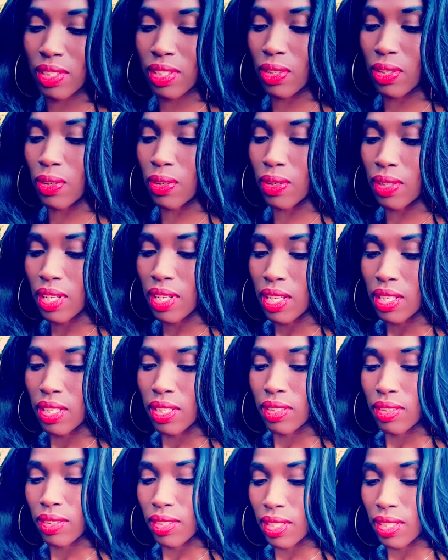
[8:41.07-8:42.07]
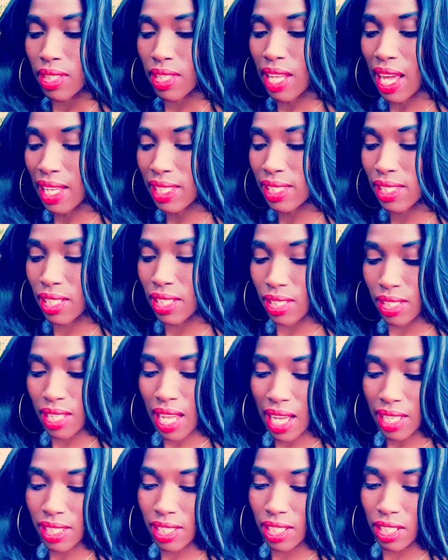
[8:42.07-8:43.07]
So that's it,
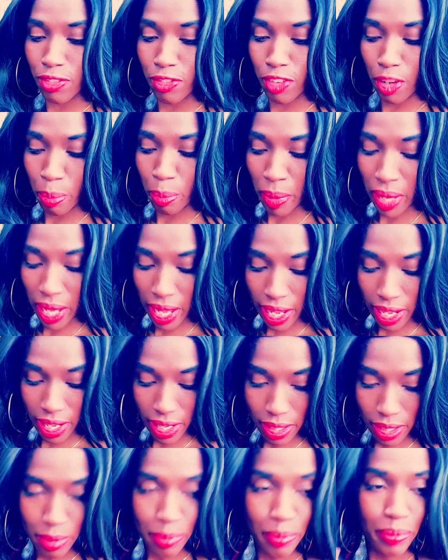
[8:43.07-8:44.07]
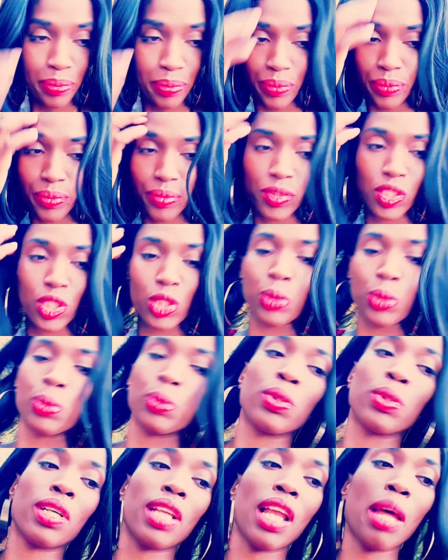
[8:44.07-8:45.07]
that's it for pile
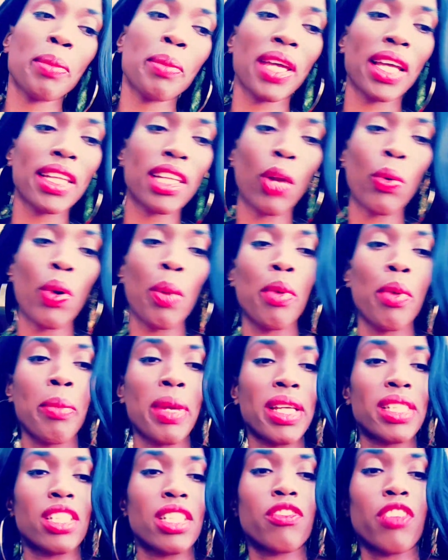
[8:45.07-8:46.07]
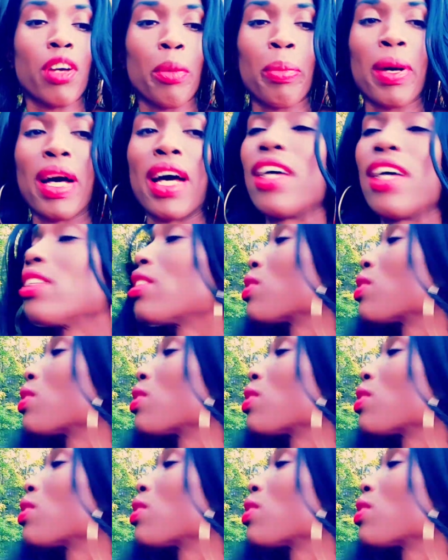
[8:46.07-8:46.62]
two. Let me get a rebel message for pile